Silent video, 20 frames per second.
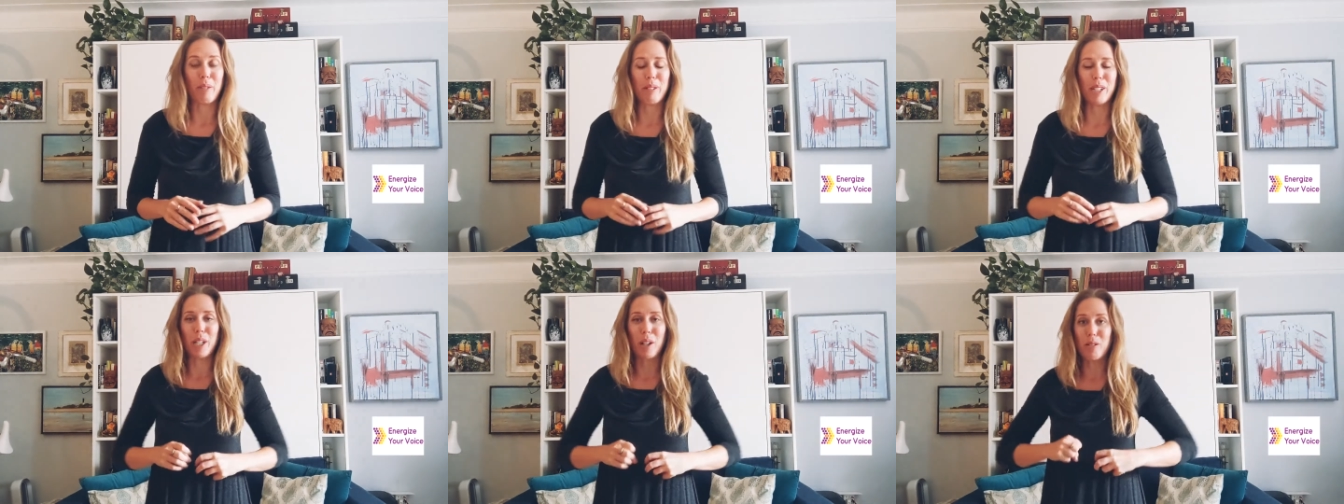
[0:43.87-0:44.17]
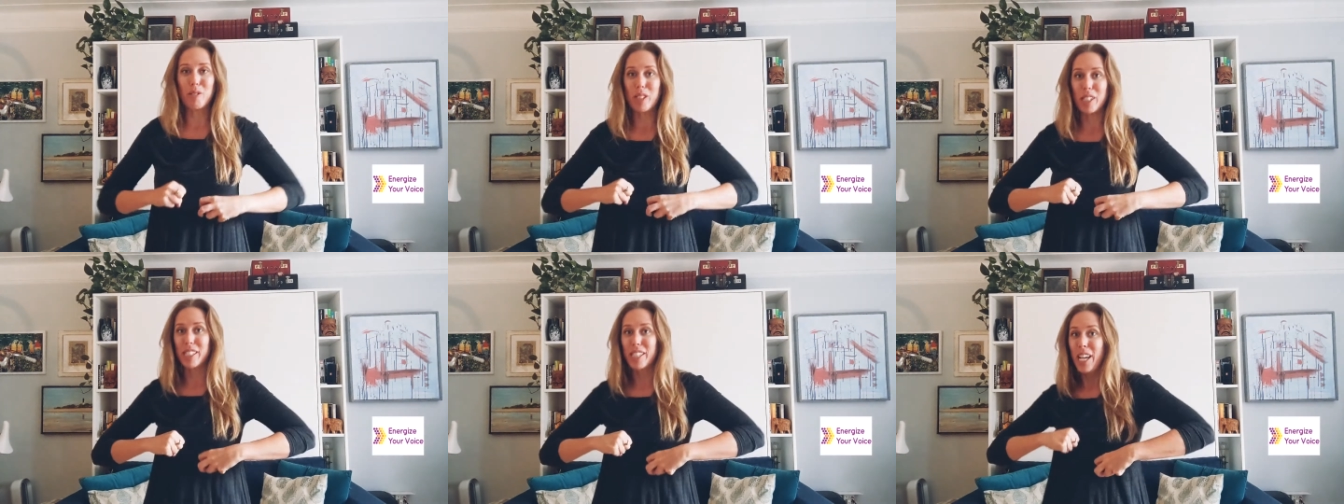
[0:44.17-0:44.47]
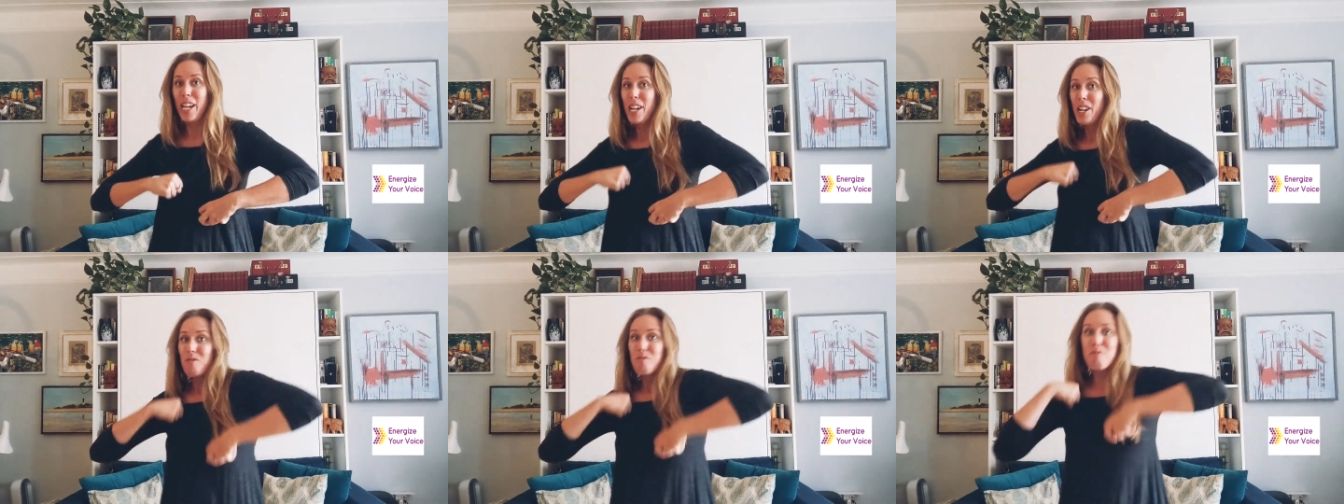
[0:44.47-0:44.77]
We don't just
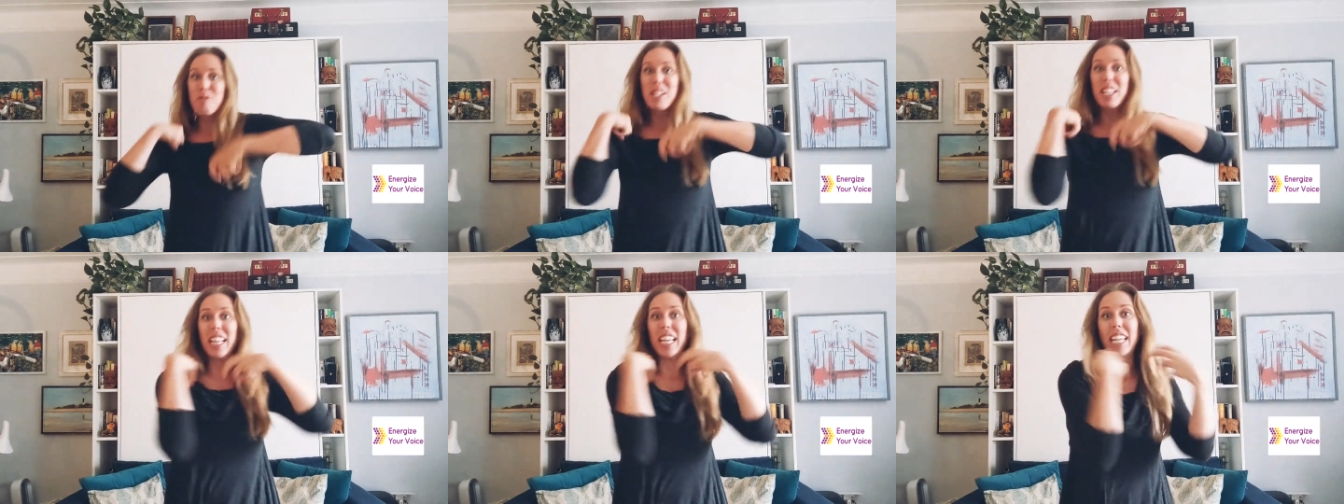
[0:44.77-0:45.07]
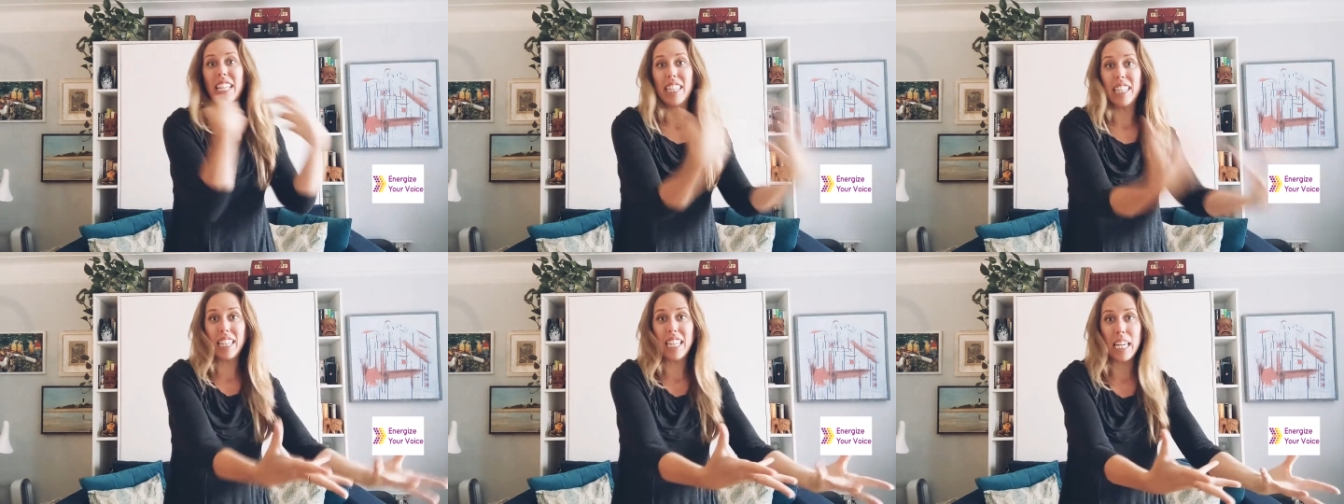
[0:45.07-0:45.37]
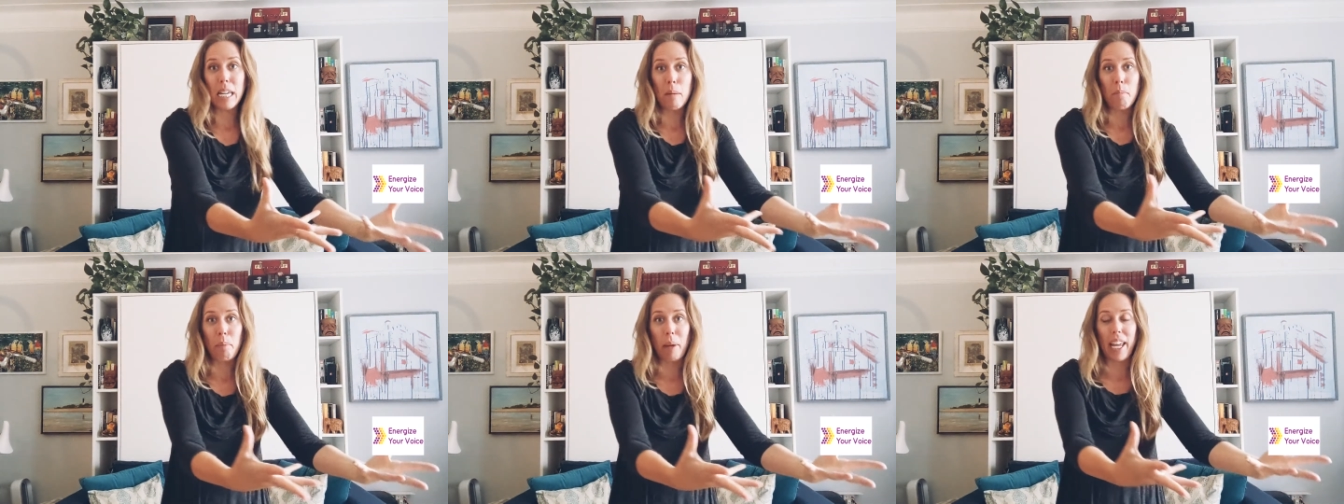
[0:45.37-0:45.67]
really
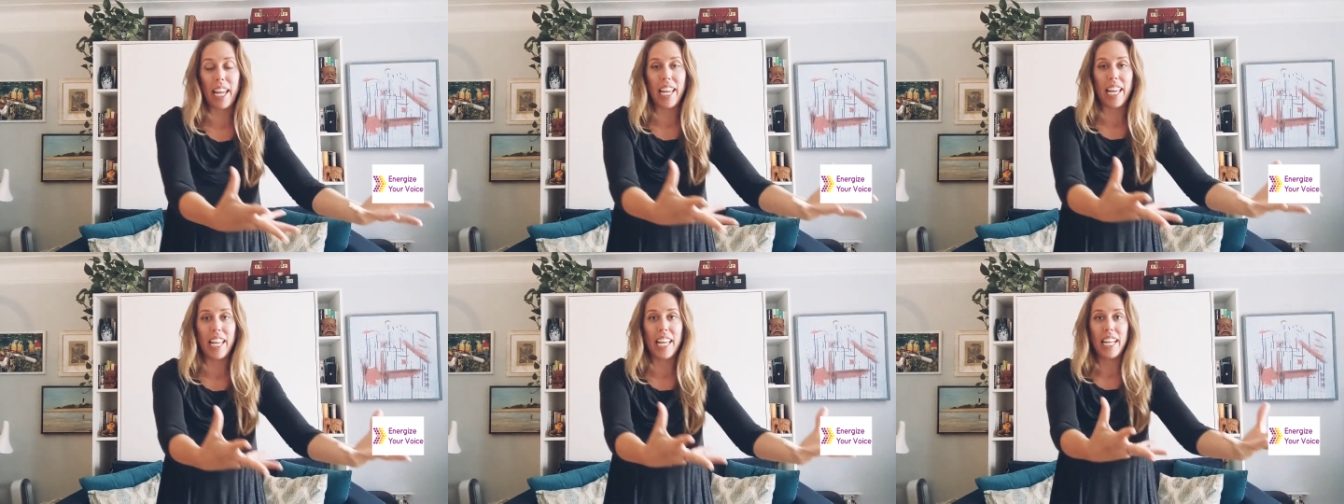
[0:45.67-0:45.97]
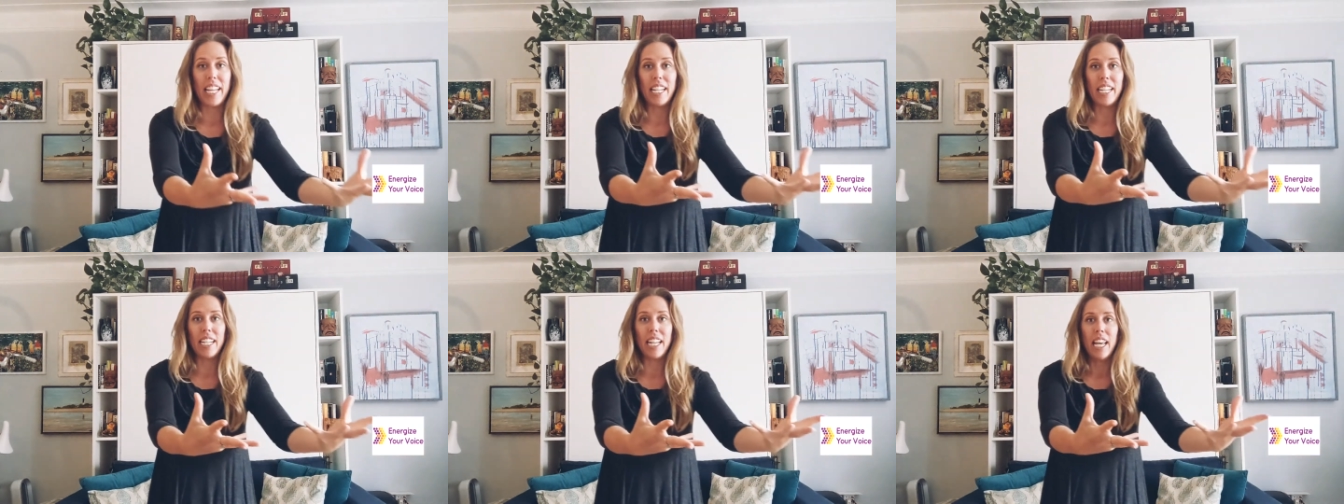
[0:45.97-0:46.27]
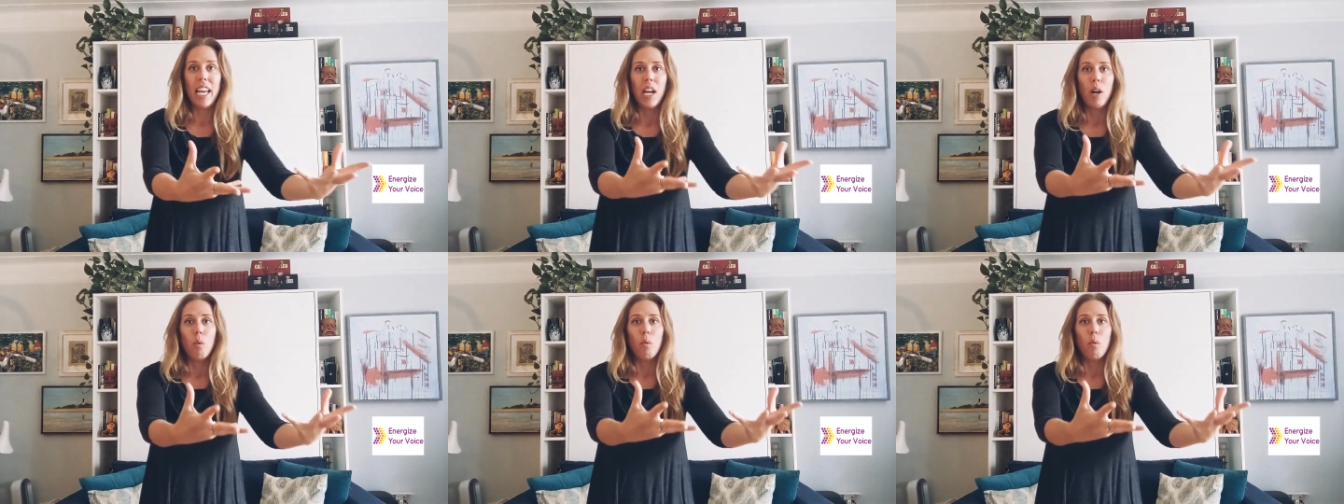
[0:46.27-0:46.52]
leap in